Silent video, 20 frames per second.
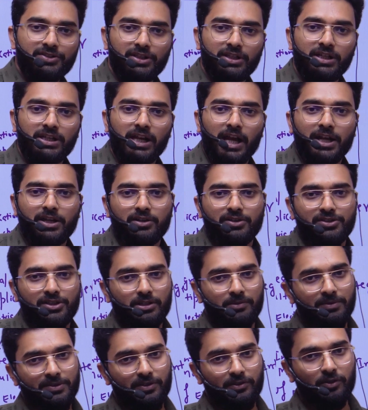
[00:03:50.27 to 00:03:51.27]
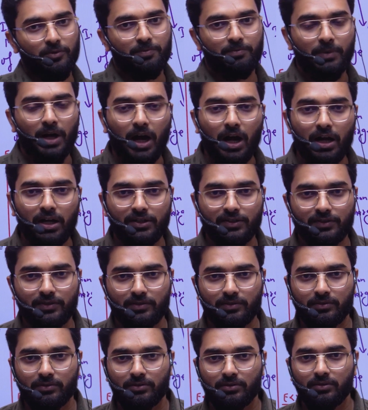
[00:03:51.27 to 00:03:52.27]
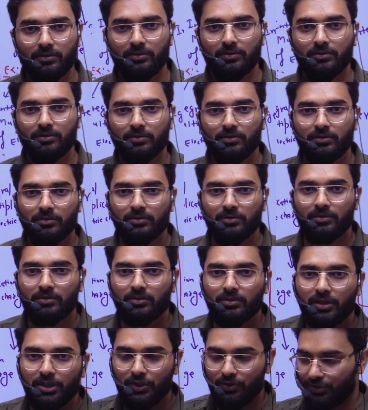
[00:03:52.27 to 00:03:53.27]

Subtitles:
like conservation of mass. You